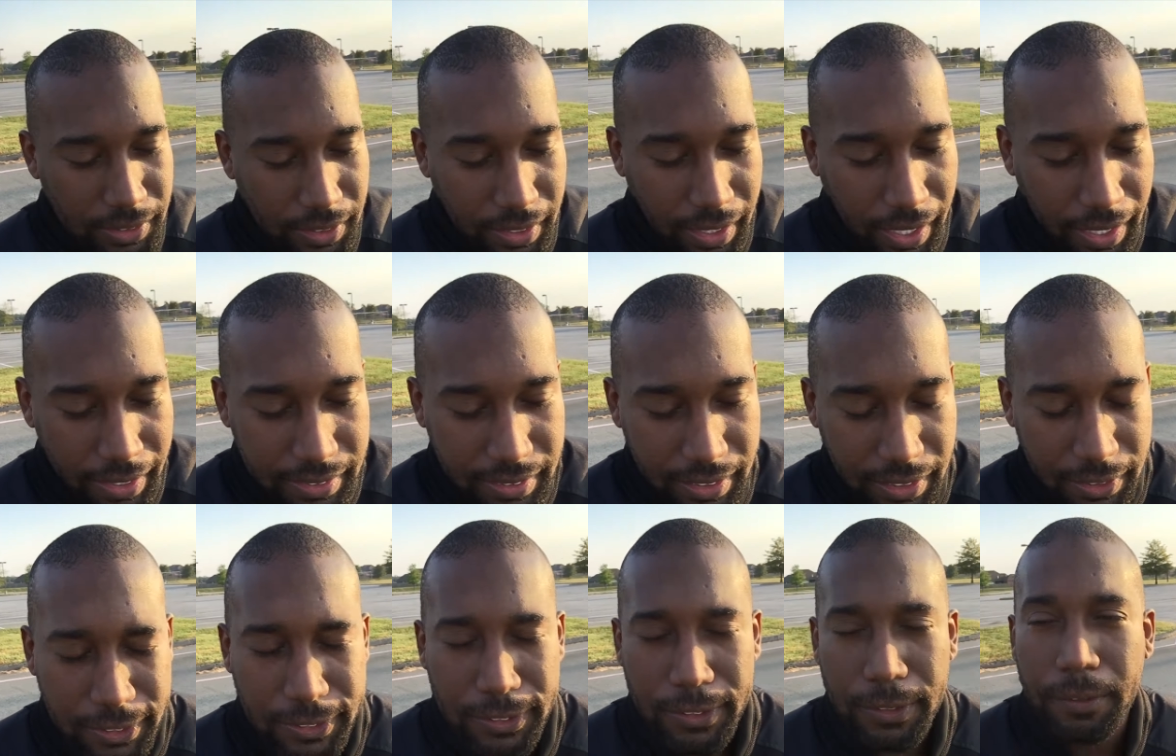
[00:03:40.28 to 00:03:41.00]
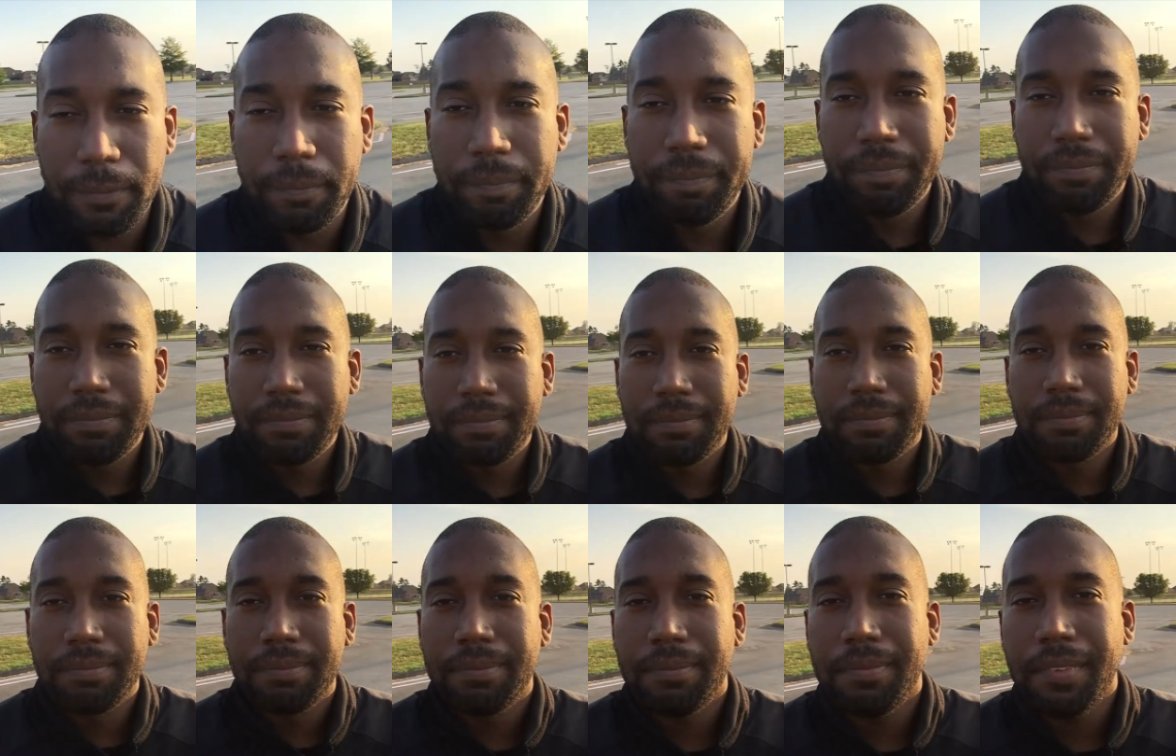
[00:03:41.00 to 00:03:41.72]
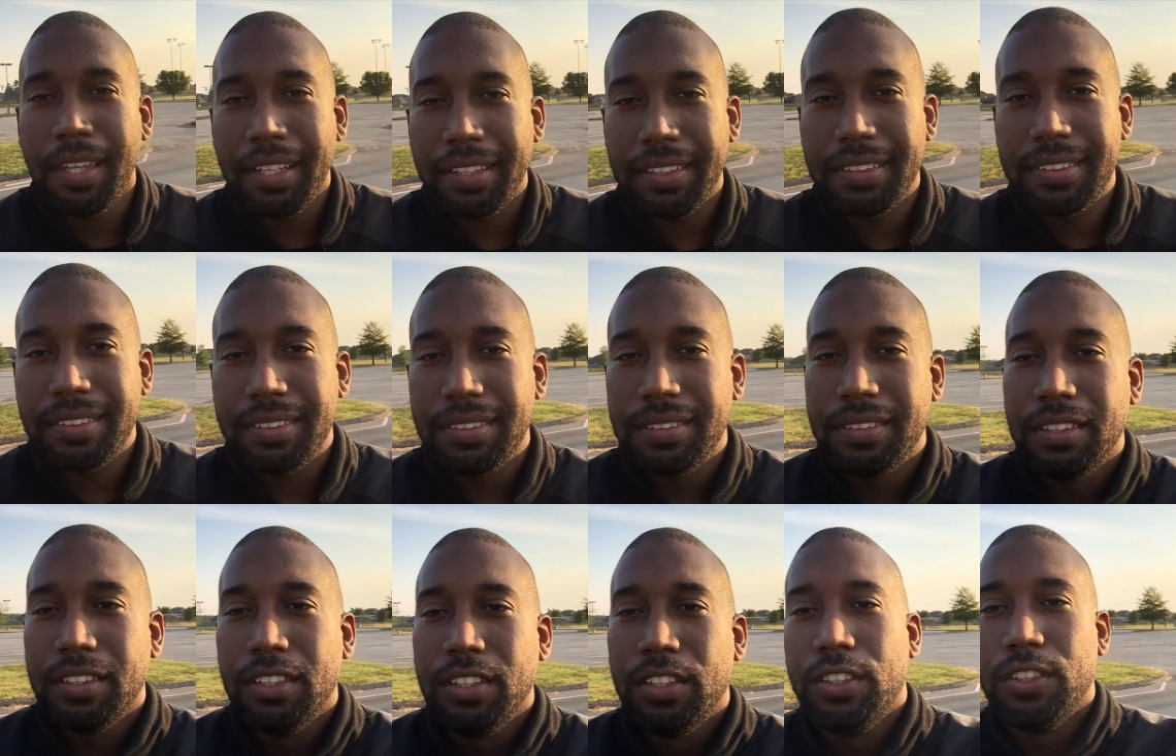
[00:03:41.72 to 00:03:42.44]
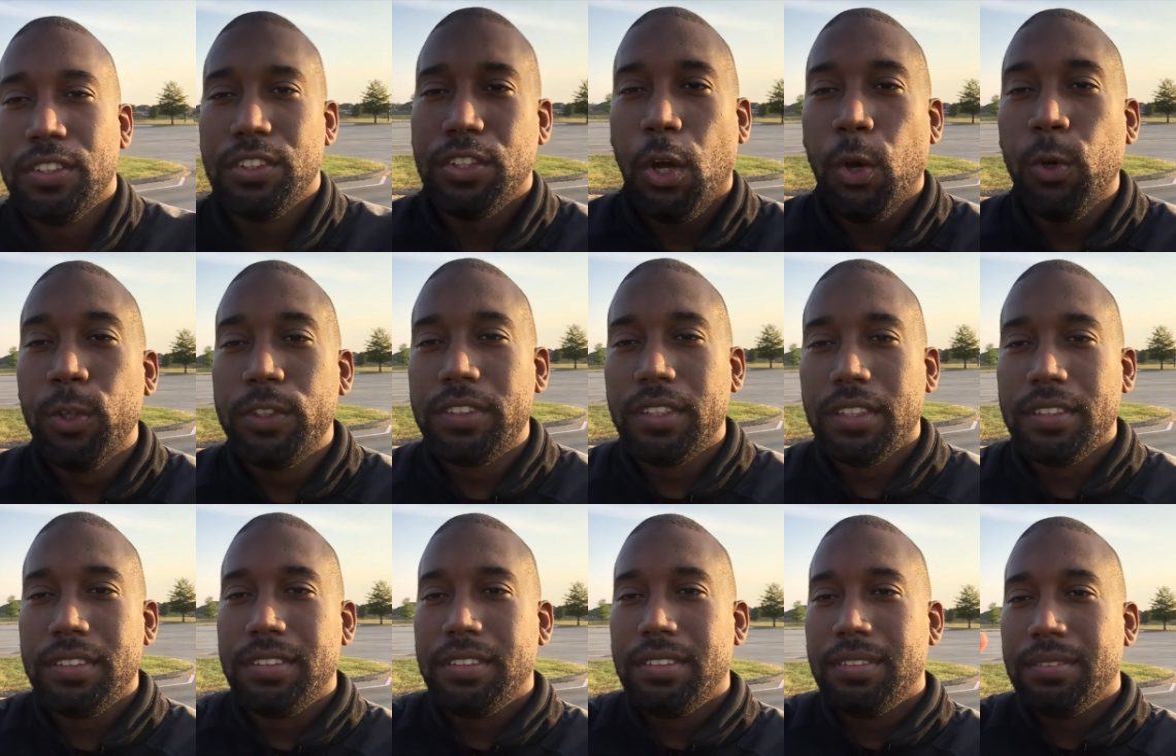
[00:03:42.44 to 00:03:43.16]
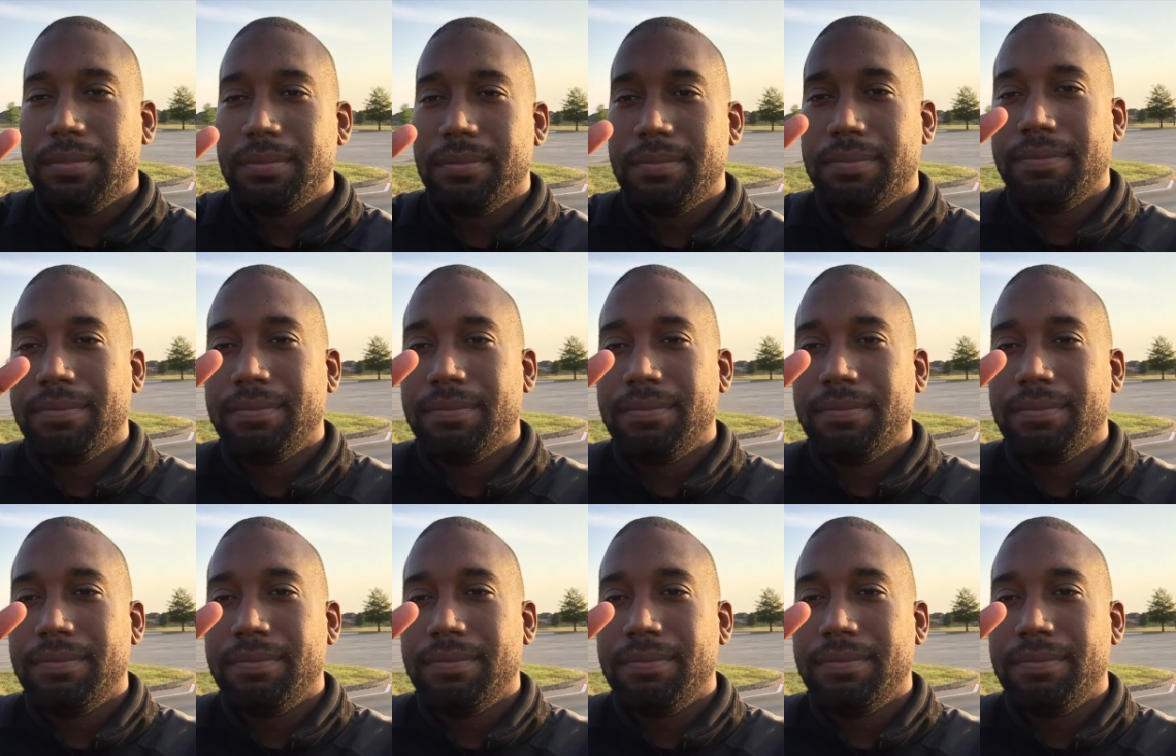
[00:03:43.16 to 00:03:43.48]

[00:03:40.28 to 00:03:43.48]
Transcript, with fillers: see you guys here soon. Thanks. Deuces.